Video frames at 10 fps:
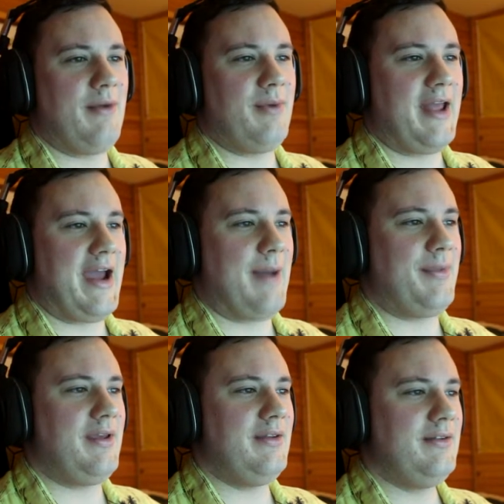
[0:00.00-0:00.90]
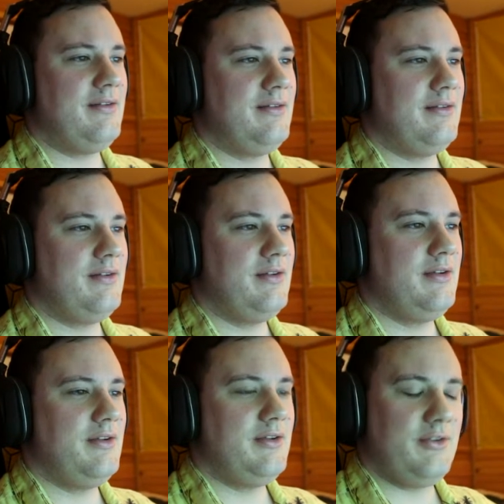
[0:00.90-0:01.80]
everybody happy.
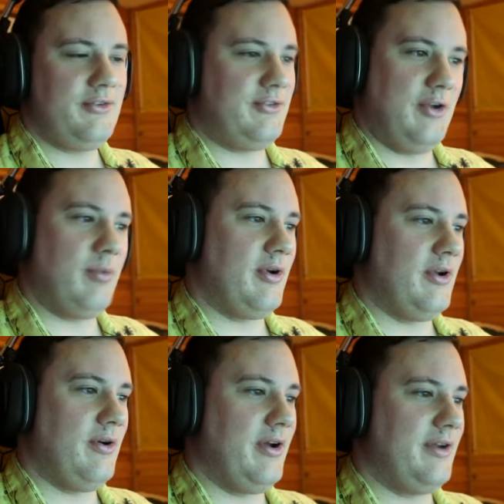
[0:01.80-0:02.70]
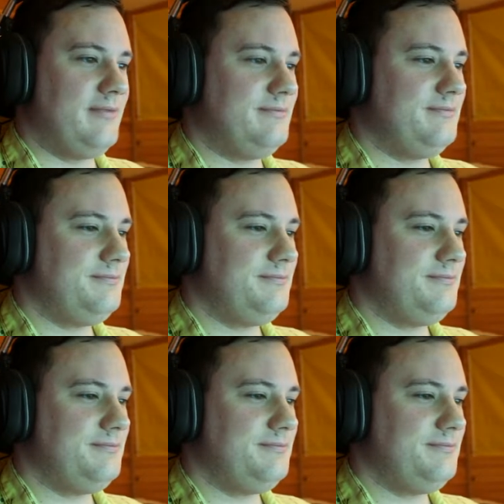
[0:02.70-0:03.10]
Super annoying.